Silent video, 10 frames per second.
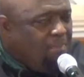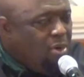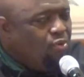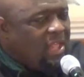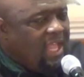
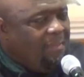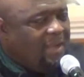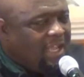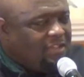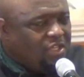boo thing,
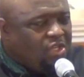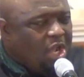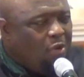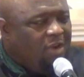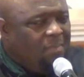because it should
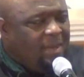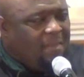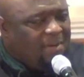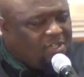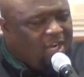already be
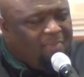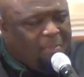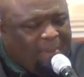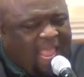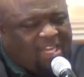there, but turn up
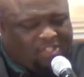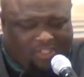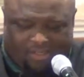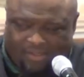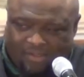the
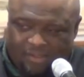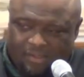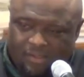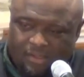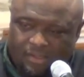passion
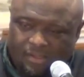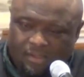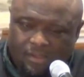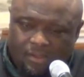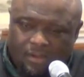
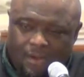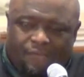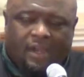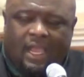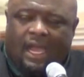
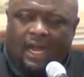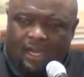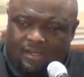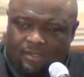for God.